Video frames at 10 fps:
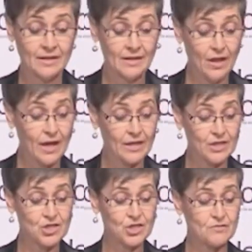like
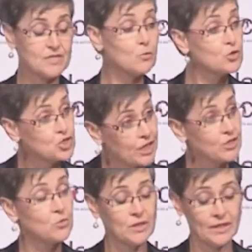initiatives that would
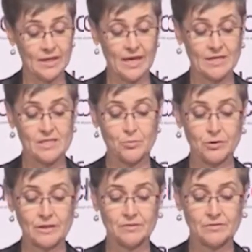genuinely enhance the
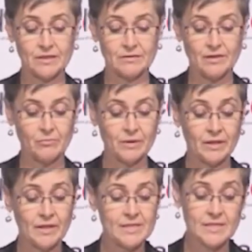productivity of government,
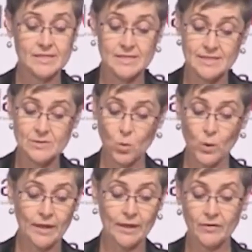sit
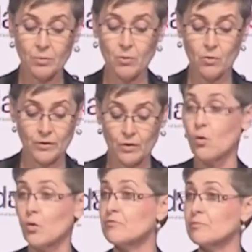squarely in the
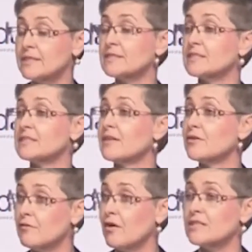court of ministers and their
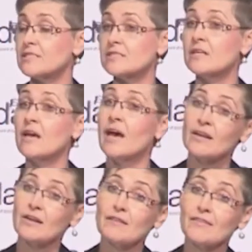advisers. And
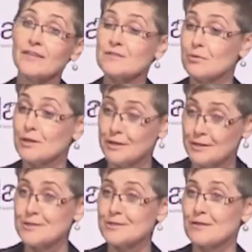I think that's a pretty
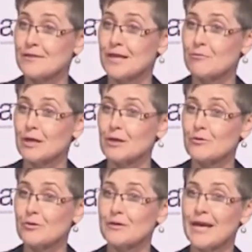consistent theme running
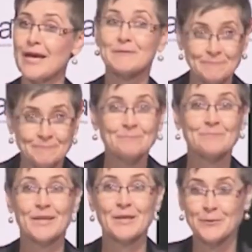through the day.
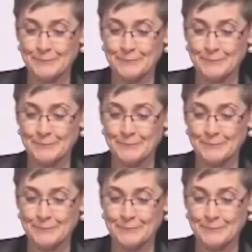Thank you.